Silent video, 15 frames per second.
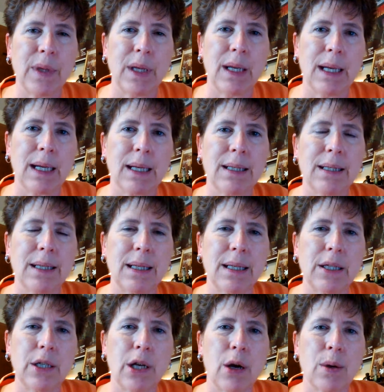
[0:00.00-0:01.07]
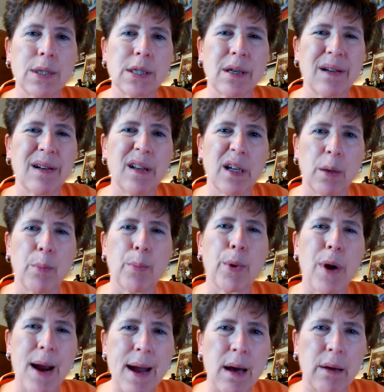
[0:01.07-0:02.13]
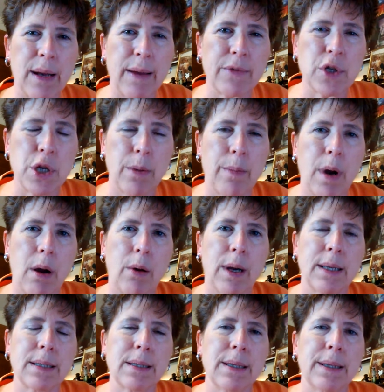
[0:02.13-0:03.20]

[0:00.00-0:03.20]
And, it's going to look brown after you mow it.